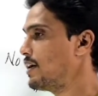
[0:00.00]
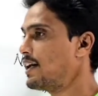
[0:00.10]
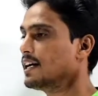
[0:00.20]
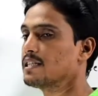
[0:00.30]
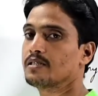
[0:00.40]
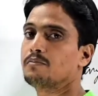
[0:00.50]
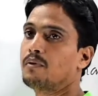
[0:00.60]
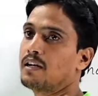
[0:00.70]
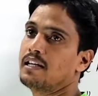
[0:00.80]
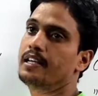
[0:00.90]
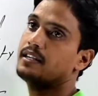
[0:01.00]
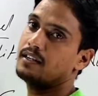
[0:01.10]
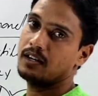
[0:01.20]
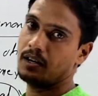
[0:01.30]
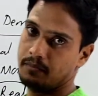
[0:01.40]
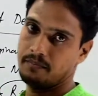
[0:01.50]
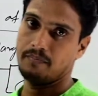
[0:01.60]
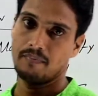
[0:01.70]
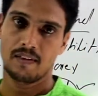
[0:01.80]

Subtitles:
whereas money income